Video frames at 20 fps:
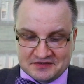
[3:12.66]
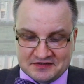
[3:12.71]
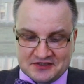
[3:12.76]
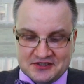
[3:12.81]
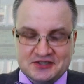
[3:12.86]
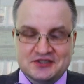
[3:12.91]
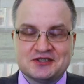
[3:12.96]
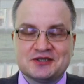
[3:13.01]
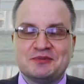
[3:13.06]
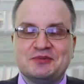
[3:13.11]

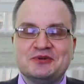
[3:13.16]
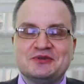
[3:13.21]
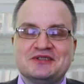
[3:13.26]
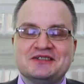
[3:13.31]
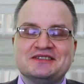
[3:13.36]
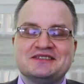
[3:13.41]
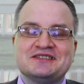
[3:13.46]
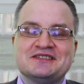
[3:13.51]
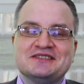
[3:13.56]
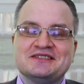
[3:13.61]

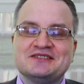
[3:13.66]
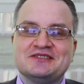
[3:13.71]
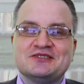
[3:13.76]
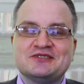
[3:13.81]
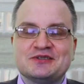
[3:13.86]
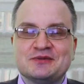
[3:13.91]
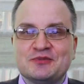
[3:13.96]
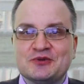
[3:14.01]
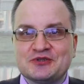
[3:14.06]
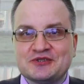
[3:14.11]

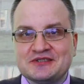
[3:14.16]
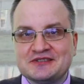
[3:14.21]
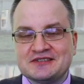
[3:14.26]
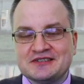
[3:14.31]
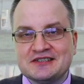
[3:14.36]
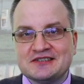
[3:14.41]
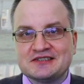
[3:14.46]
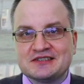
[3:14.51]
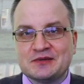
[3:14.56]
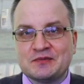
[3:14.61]
distribution
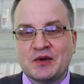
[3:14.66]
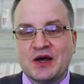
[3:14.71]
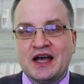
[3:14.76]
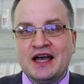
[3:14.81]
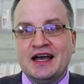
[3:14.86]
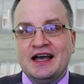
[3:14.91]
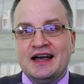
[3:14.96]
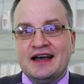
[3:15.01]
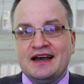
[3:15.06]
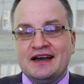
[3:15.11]
system
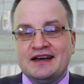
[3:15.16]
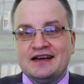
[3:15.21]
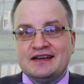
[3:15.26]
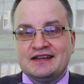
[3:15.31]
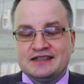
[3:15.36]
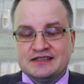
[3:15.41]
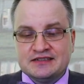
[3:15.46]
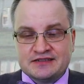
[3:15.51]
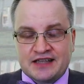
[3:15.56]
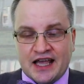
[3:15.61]

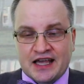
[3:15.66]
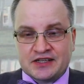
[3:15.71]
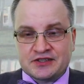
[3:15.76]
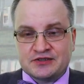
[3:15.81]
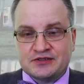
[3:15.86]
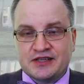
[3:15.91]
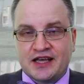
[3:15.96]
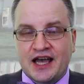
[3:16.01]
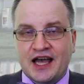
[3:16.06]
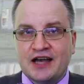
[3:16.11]
is
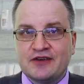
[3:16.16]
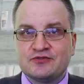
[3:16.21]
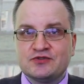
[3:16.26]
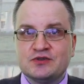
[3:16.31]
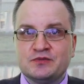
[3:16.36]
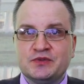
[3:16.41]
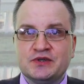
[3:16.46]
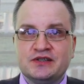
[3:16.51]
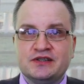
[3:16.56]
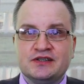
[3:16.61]
actually have
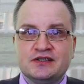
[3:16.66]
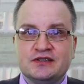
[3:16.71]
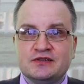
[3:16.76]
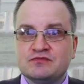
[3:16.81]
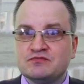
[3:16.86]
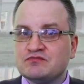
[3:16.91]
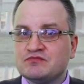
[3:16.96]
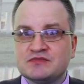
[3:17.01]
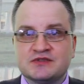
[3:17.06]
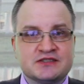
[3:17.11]
to
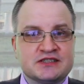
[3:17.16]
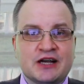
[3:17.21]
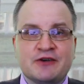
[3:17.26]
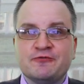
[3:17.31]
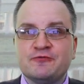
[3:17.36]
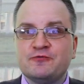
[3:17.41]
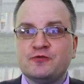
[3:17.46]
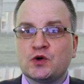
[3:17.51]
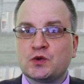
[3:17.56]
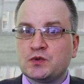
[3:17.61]
be
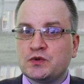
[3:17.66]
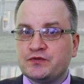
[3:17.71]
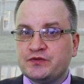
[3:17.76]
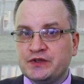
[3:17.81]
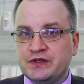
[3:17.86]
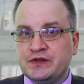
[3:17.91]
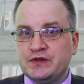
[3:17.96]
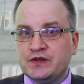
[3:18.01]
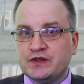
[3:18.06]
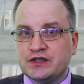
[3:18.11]
some form of
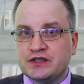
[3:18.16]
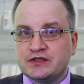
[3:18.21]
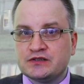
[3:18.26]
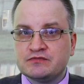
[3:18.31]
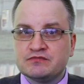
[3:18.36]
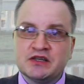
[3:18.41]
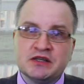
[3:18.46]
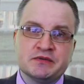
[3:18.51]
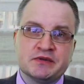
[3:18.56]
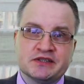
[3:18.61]
Ethernet.
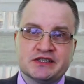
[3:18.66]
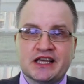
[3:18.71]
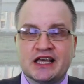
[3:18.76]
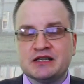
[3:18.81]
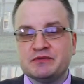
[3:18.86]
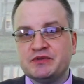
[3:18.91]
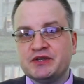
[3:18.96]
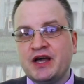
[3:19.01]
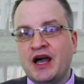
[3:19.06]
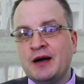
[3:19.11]
Maybe it
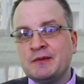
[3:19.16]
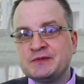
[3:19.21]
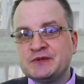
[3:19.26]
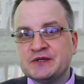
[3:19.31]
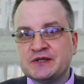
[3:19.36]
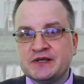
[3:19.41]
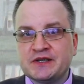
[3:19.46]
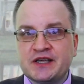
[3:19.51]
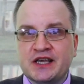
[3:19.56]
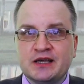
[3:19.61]
can be
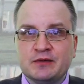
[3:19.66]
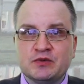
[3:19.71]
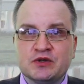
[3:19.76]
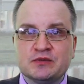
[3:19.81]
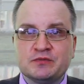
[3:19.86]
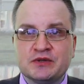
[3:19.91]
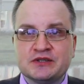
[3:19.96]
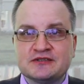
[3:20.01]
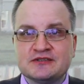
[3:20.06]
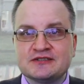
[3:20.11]
optic
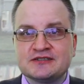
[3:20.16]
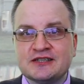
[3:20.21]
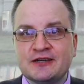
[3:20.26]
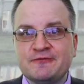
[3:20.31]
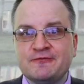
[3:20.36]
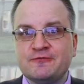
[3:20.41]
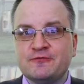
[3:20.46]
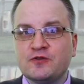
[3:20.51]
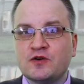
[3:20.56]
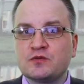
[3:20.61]
cable, but
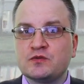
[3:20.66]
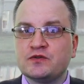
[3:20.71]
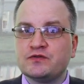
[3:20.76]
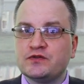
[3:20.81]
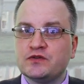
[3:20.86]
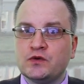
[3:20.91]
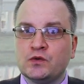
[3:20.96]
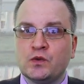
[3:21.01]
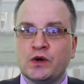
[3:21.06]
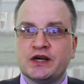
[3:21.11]
some form
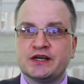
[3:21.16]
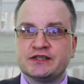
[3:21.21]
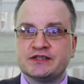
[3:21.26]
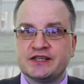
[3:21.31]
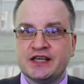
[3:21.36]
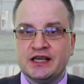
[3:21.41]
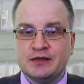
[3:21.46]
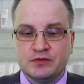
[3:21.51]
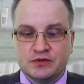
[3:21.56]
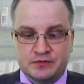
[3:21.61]
of
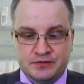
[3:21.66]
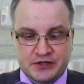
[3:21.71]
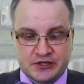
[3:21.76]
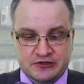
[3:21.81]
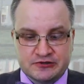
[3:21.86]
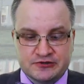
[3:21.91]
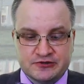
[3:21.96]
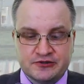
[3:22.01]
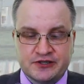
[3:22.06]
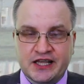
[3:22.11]
wired cable,
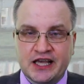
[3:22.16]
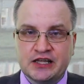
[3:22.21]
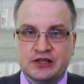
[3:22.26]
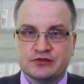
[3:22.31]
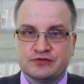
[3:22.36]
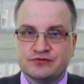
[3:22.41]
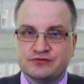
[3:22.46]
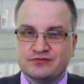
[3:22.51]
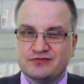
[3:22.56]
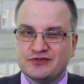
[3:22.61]
because you
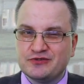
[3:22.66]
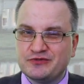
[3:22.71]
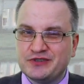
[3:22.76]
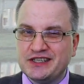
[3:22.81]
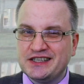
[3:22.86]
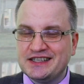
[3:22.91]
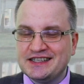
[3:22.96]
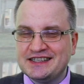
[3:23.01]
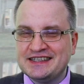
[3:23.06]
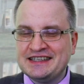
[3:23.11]
cannot
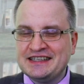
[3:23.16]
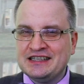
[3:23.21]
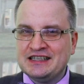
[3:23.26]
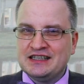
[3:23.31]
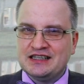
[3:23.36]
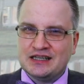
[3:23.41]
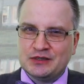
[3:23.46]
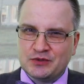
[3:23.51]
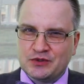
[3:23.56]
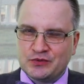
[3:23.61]
really,
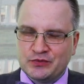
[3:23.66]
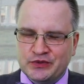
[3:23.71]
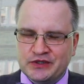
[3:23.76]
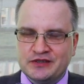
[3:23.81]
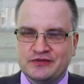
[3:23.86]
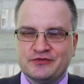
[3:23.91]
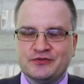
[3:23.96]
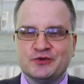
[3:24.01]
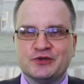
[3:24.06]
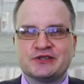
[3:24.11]

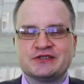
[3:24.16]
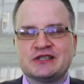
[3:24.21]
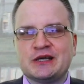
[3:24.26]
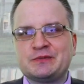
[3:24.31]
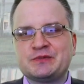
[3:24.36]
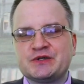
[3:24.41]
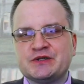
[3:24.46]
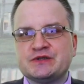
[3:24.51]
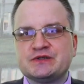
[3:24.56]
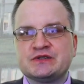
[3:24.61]
with a few
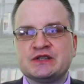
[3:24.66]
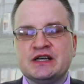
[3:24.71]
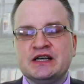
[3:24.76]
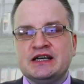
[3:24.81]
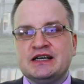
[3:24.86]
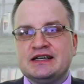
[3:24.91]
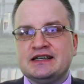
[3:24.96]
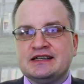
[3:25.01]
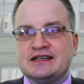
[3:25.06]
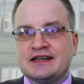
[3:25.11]
exceptions,
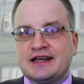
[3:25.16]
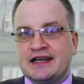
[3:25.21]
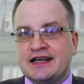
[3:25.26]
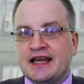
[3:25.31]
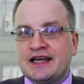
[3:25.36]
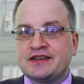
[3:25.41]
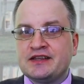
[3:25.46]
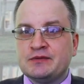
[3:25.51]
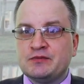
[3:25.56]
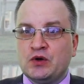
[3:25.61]

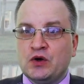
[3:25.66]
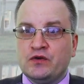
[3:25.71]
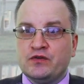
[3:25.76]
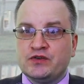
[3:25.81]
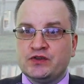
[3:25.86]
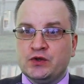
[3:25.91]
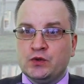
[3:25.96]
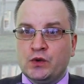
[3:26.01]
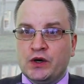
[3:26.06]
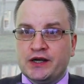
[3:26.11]
connect them
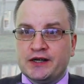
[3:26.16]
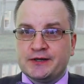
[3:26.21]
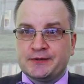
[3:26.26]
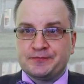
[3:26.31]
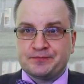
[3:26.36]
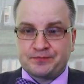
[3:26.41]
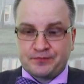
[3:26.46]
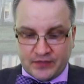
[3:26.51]
over the wire.